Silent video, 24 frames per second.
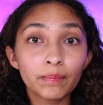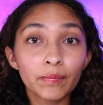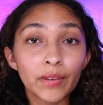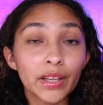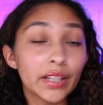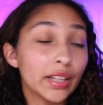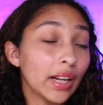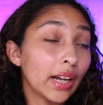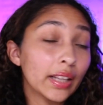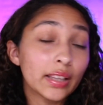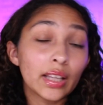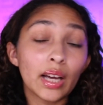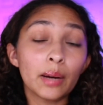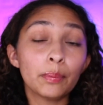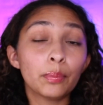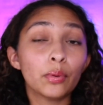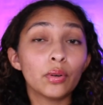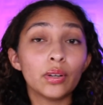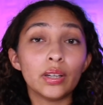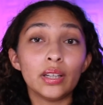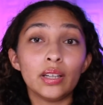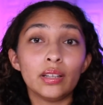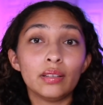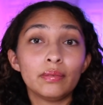And at that
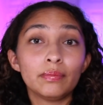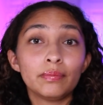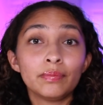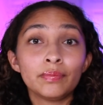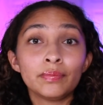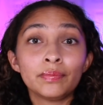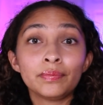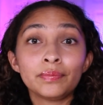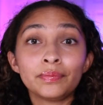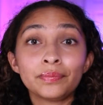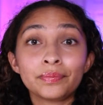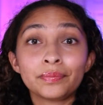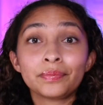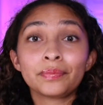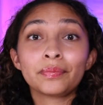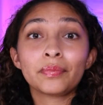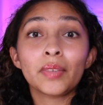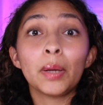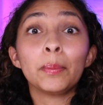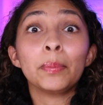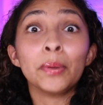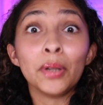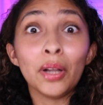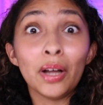point,
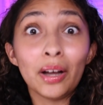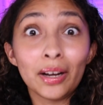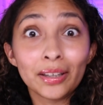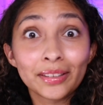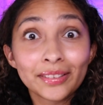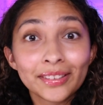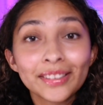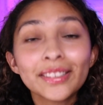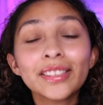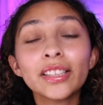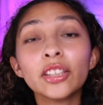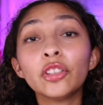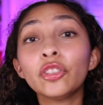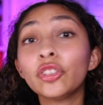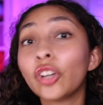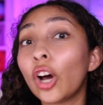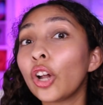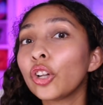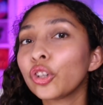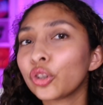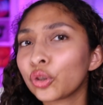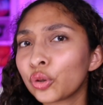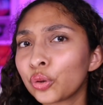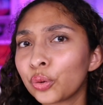blocked because
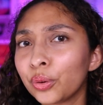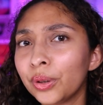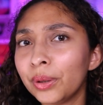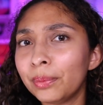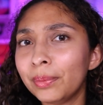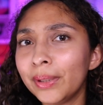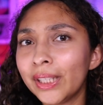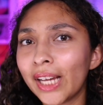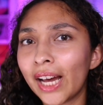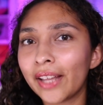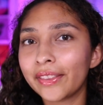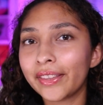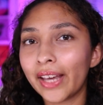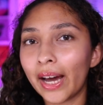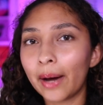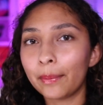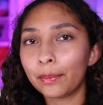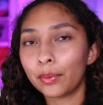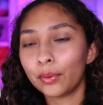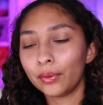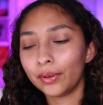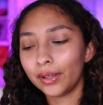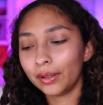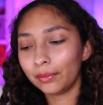y'all are creepy at
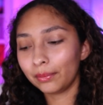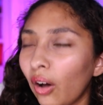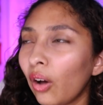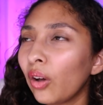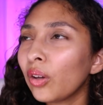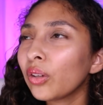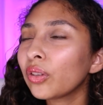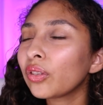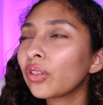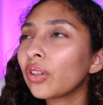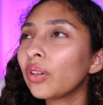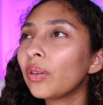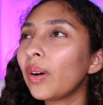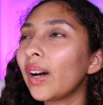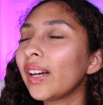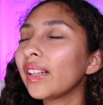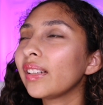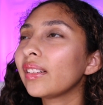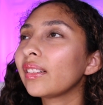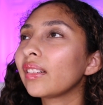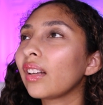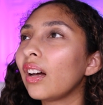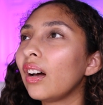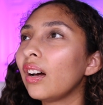that point. Also,
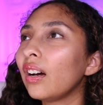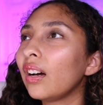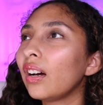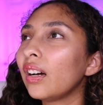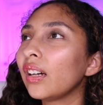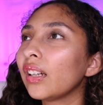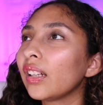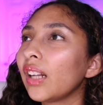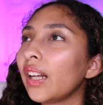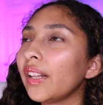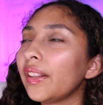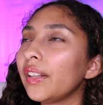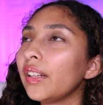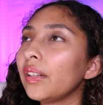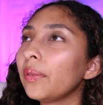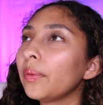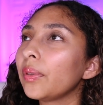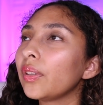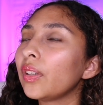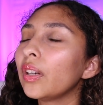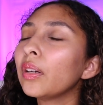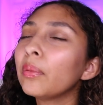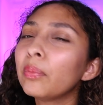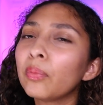I saw on, I think it
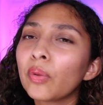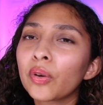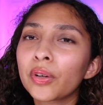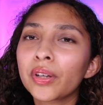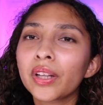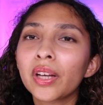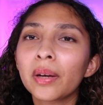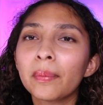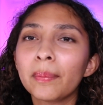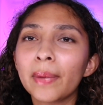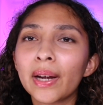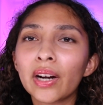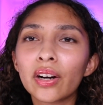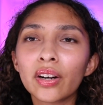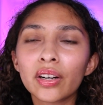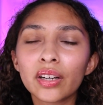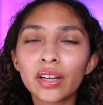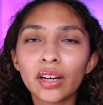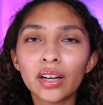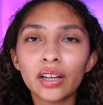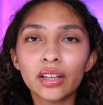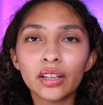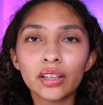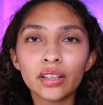was Good Morning
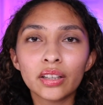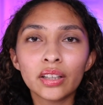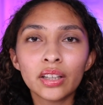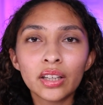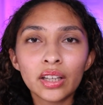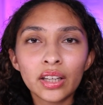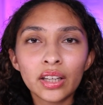America,